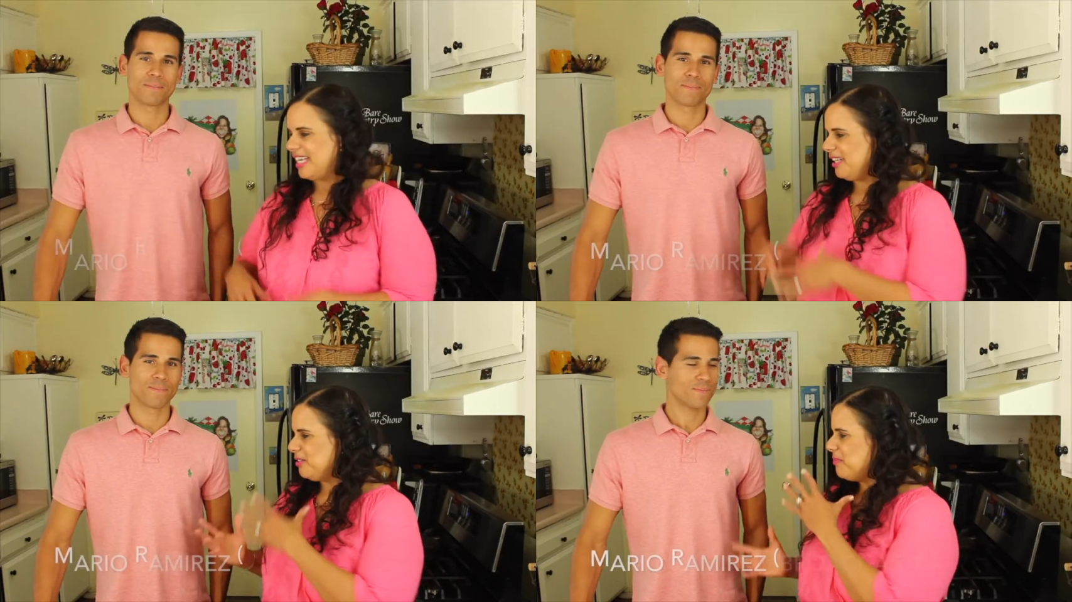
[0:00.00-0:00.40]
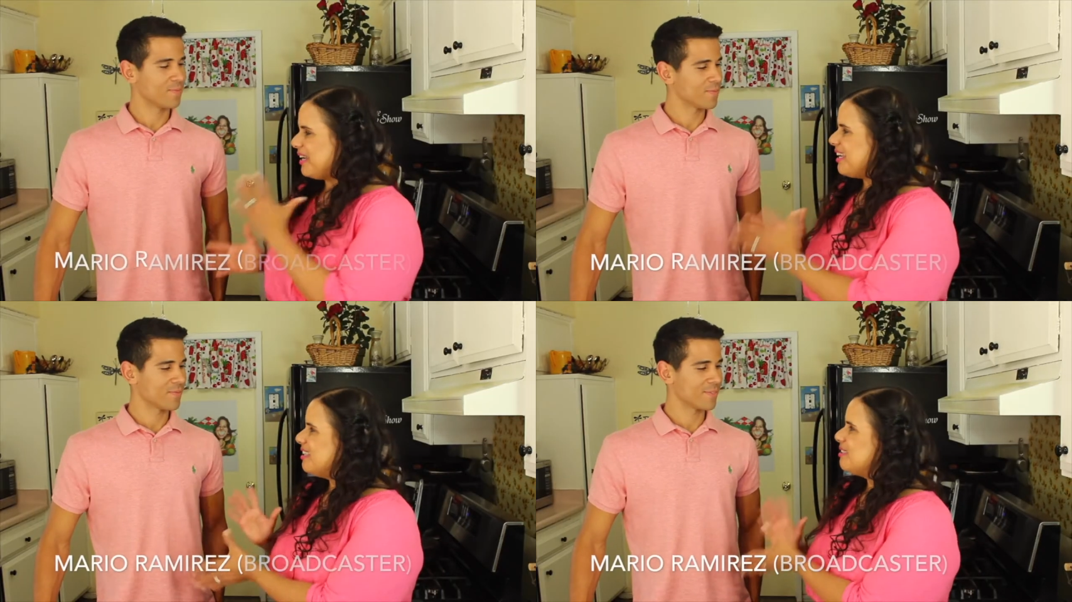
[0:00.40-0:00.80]
Speaker 1: Say hello to
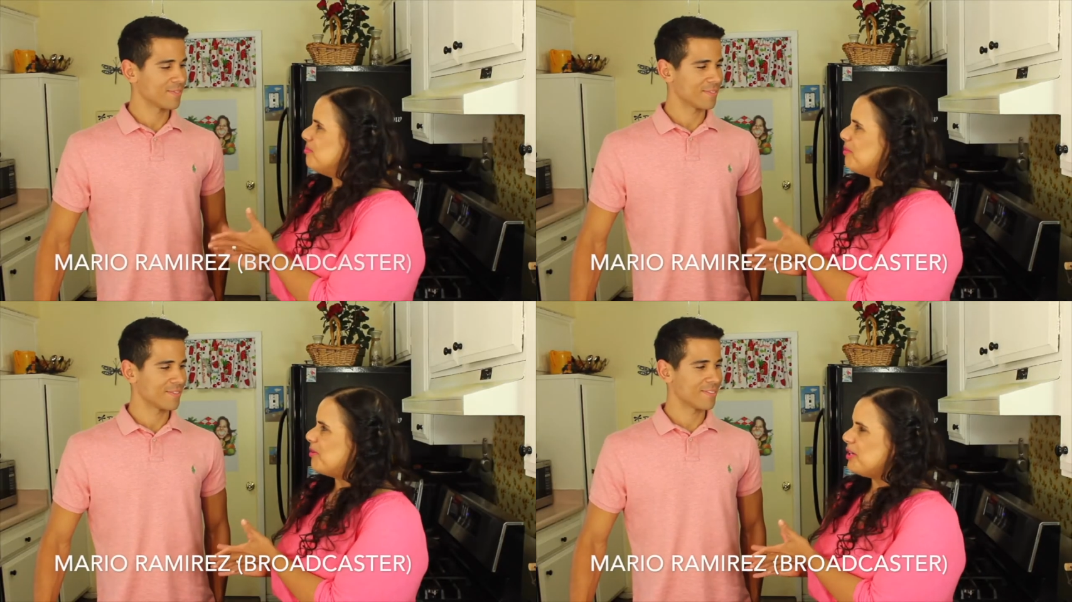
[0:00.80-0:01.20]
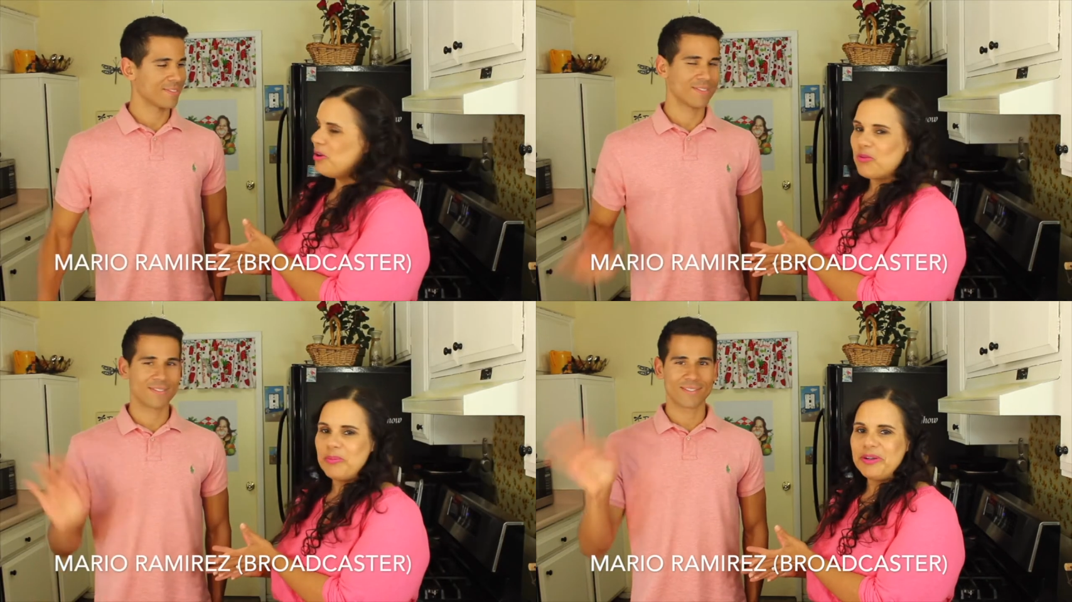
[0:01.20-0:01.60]
my guest,
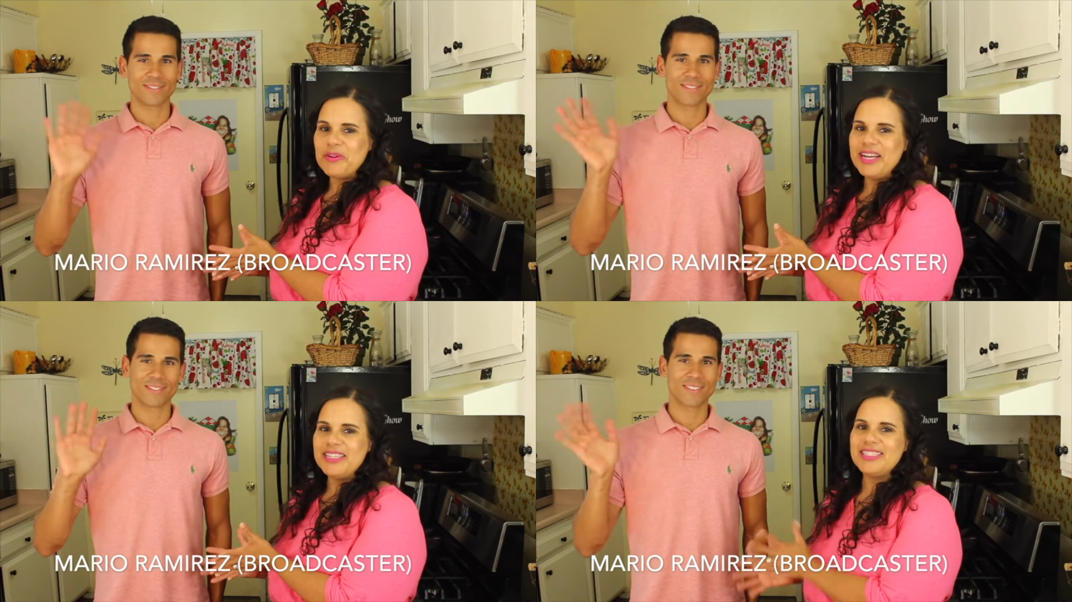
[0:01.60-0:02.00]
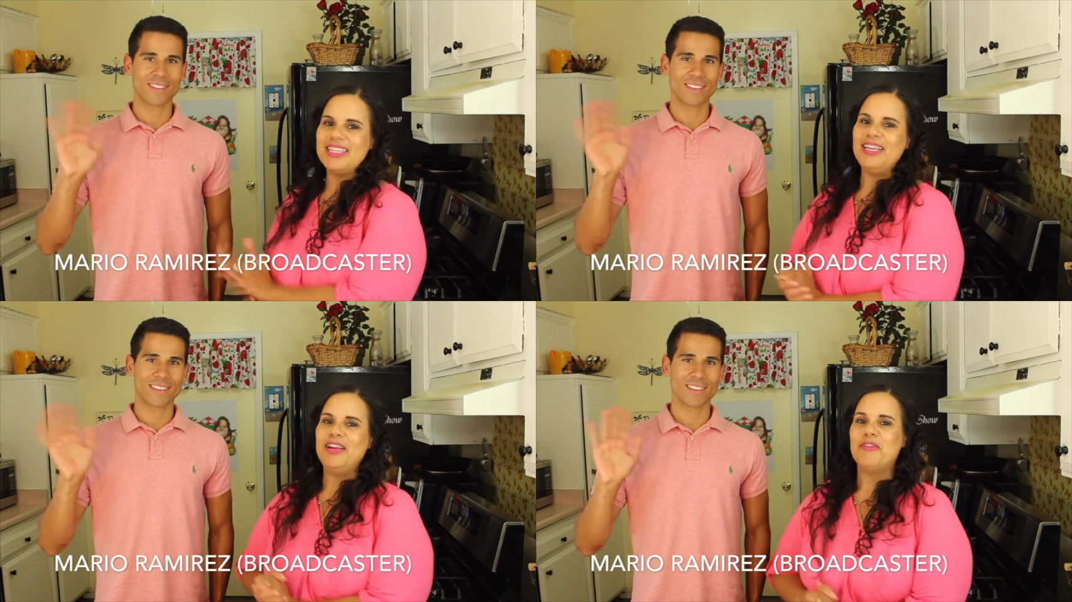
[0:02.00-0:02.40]
Mario Ramirez
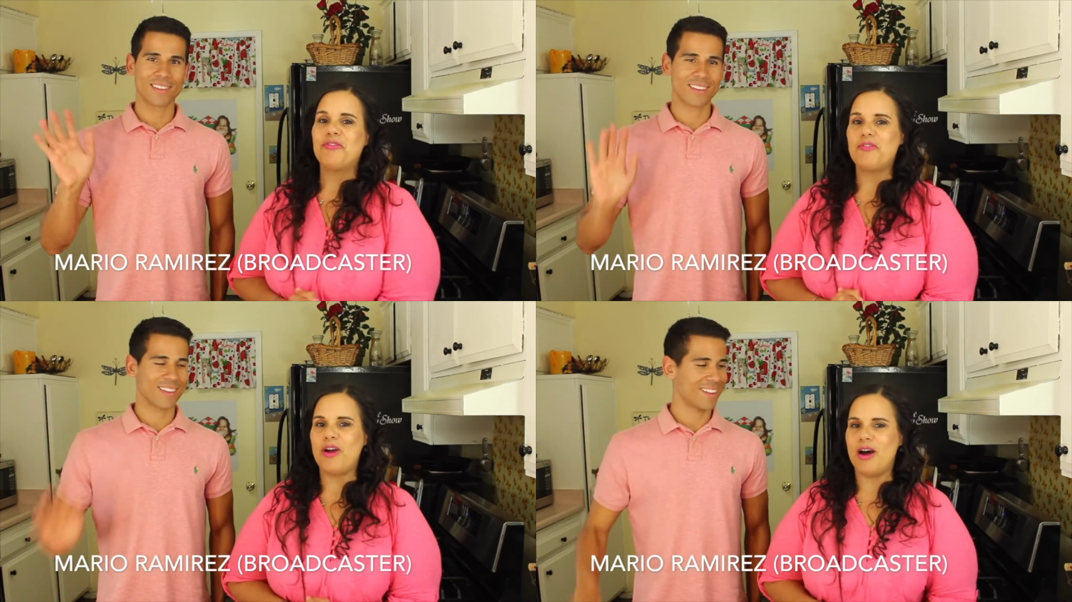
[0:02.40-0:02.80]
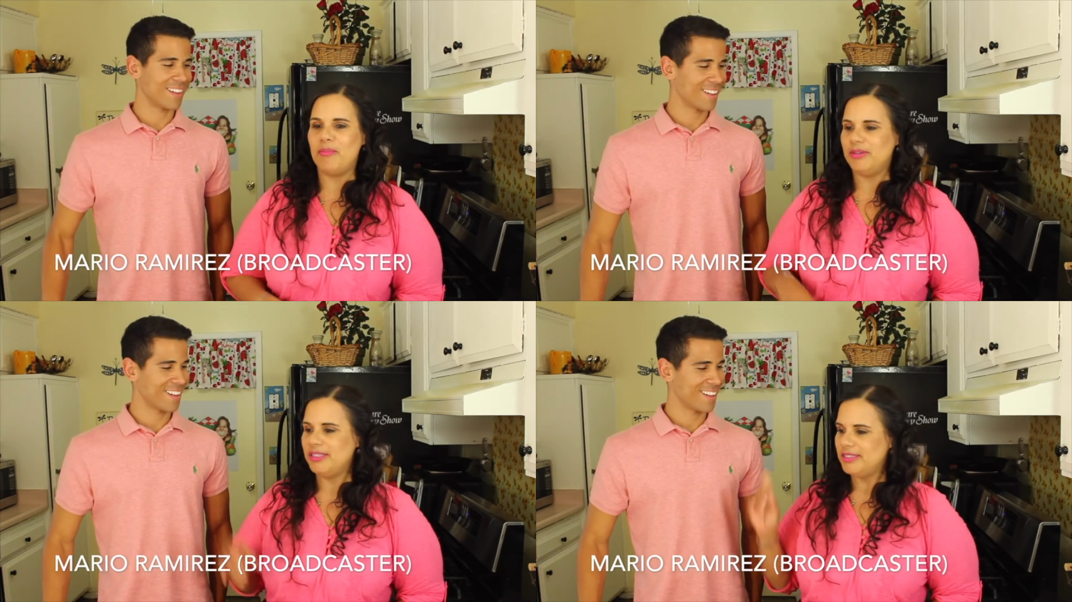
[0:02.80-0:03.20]

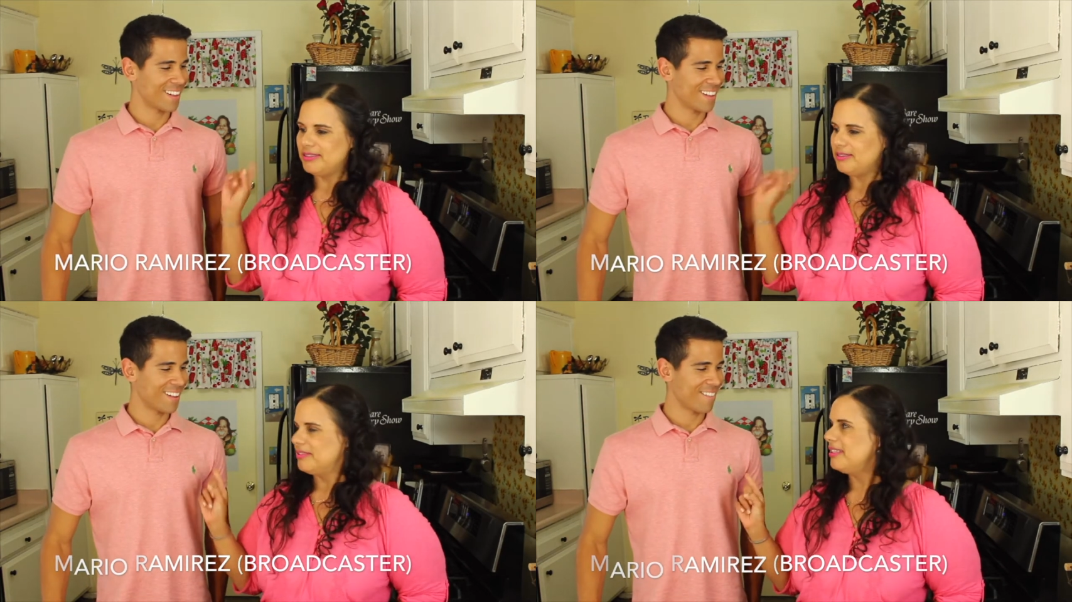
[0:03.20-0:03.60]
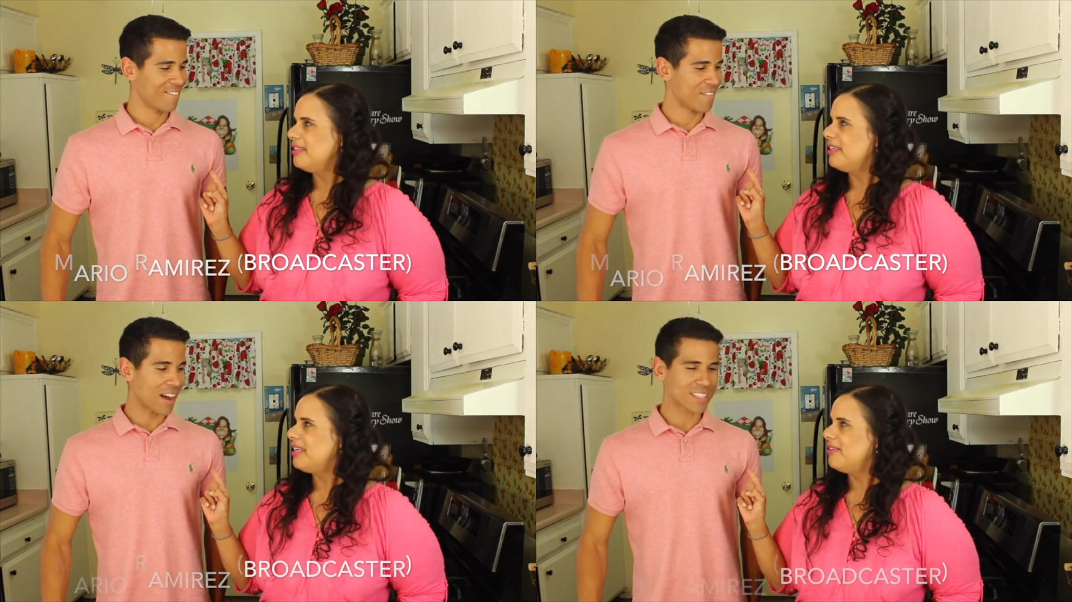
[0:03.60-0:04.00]
from
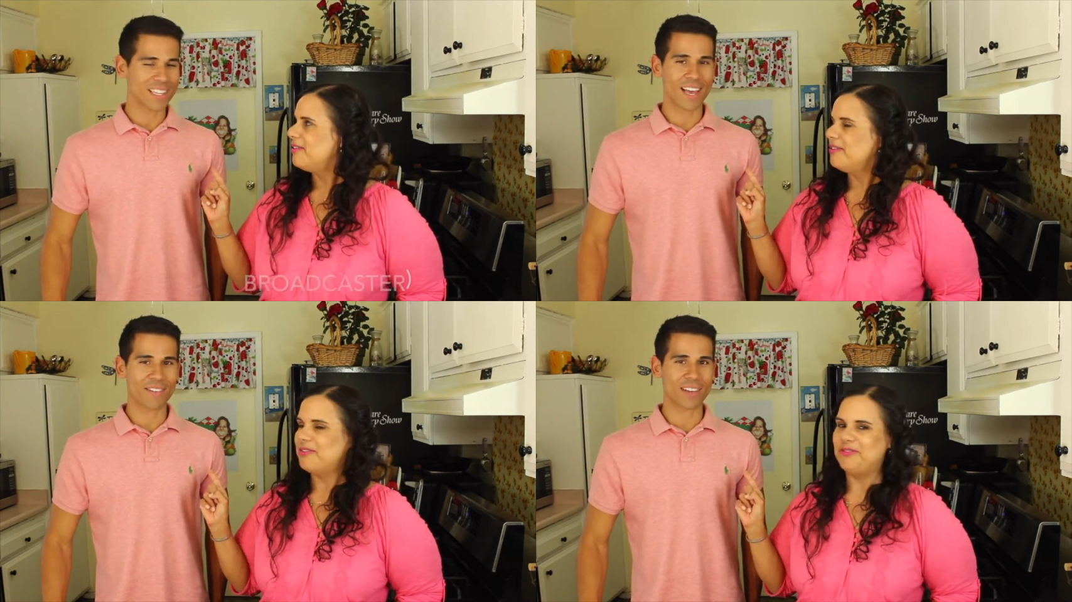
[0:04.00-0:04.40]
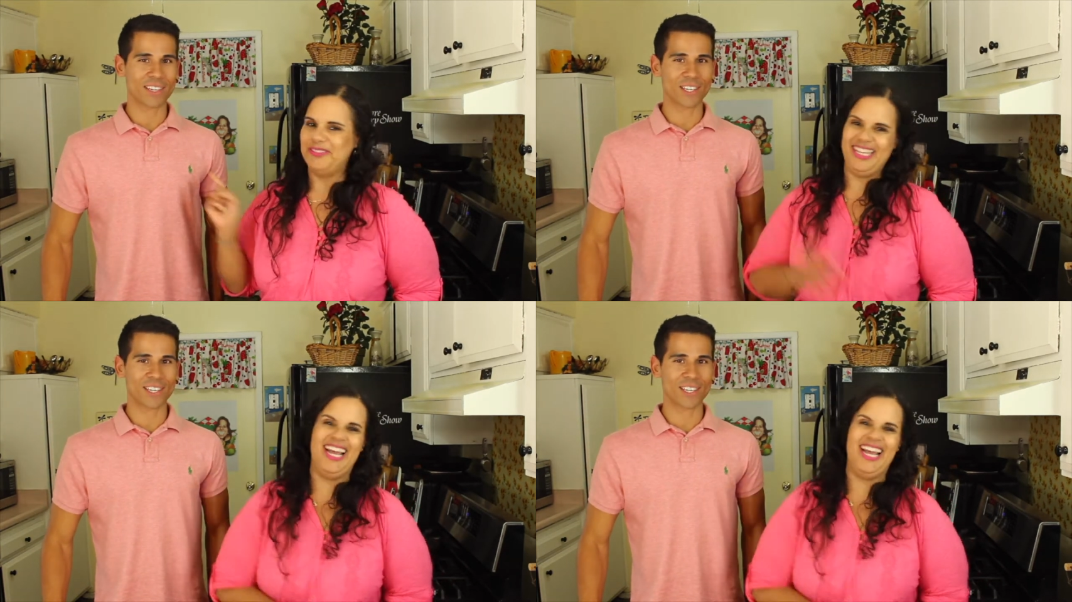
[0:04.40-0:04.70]
Box eleven.